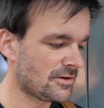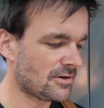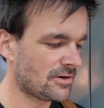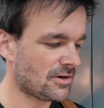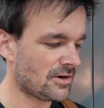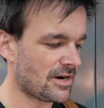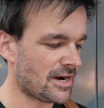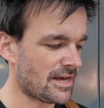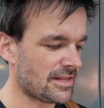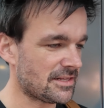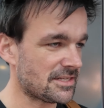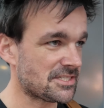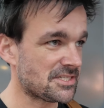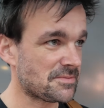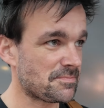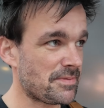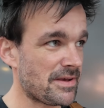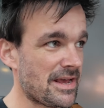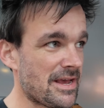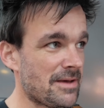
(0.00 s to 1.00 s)
All right, let's
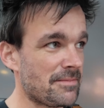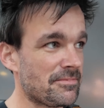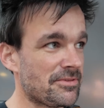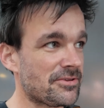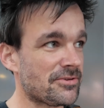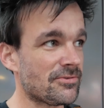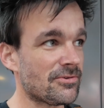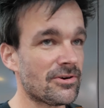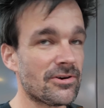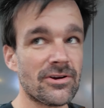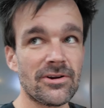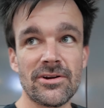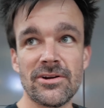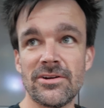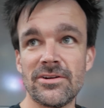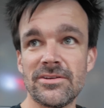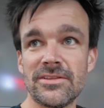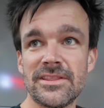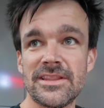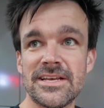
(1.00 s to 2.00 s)
spam
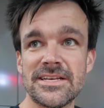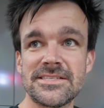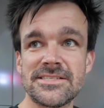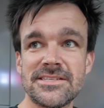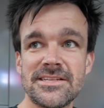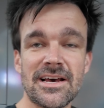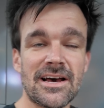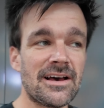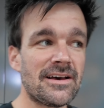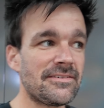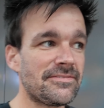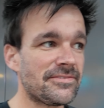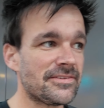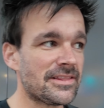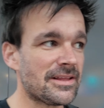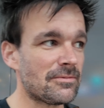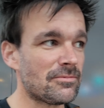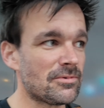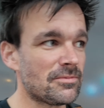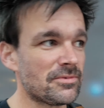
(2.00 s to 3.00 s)
through this stuff
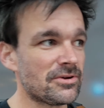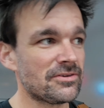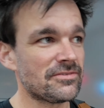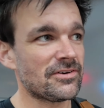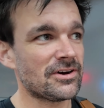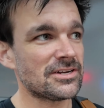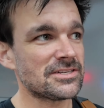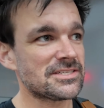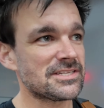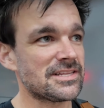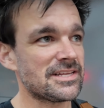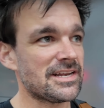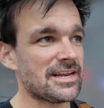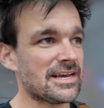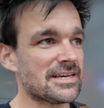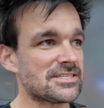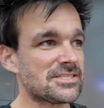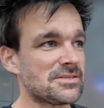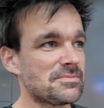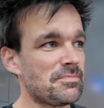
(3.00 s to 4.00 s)
and then we'll move on to the
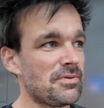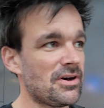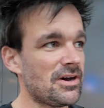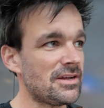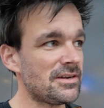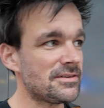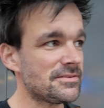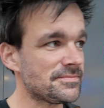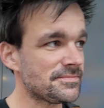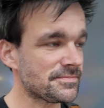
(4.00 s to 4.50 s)
next spot.